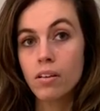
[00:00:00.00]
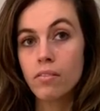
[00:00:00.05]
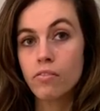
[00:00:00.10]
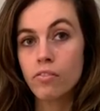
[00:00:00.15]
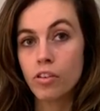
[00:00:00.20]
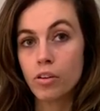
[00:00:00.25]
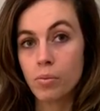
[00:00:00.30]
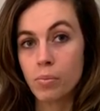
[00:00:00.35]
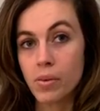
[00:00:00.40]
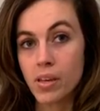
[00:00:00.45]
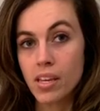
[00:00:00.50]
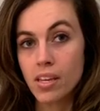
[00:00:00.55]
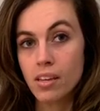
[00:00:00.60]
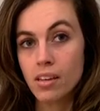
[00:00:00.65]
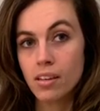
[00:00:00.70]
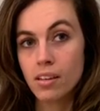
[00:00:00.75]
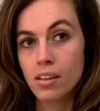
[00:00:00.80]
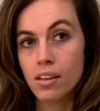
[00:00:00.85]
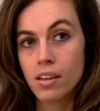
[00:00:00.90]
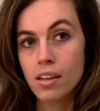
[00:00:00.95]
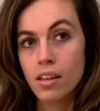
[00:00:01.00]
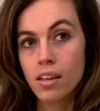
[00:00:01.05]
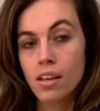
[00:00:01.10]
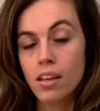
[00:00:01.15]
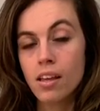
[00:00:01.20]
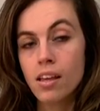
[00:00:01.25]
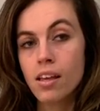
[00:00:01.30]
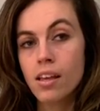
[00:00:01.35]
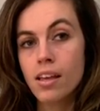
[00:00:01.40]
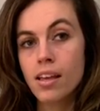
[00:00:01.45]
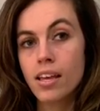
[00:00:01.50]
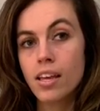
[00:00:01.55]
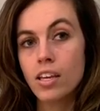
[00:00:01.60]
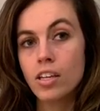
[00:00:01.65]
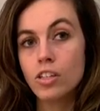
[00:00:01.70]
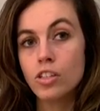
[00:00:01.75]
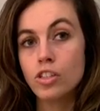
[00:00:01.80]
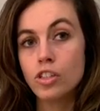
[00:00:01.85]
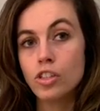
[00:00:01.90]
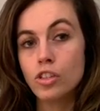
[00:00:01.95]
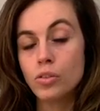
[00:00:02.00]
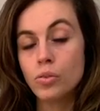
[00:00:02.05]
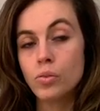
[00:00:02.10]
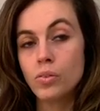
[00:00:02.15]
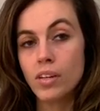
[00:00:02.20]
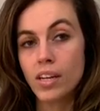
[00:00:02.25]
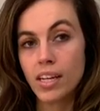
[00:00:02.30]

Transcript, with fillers: Fermi. In June